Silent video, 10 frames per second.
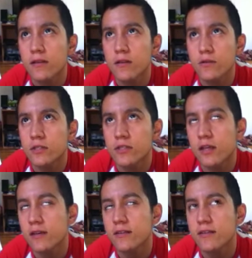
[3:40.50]
There was just
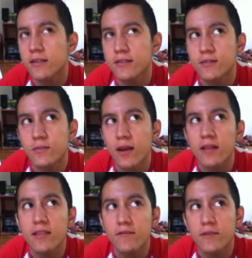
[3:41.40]
this
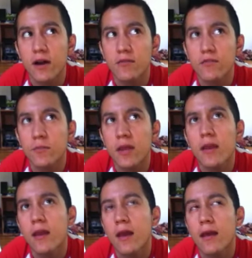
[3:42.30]
weight lifted off of
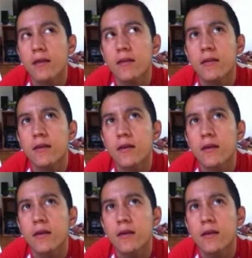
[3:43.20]
me, and